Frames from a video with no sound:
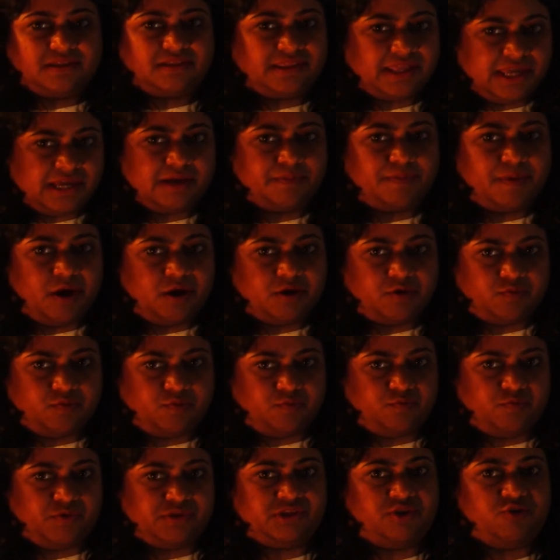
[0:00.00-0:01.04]
Think about
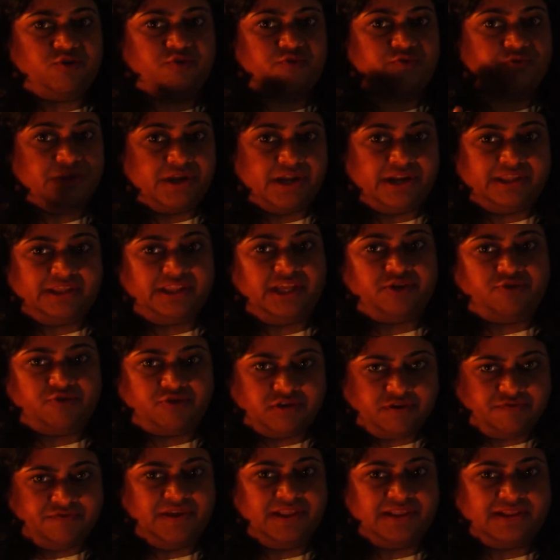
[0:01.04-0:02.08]
whether you really need to
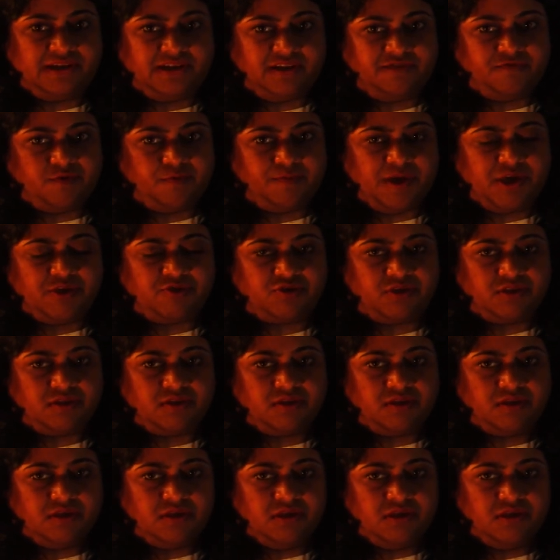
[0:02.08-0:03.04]
reveal that information.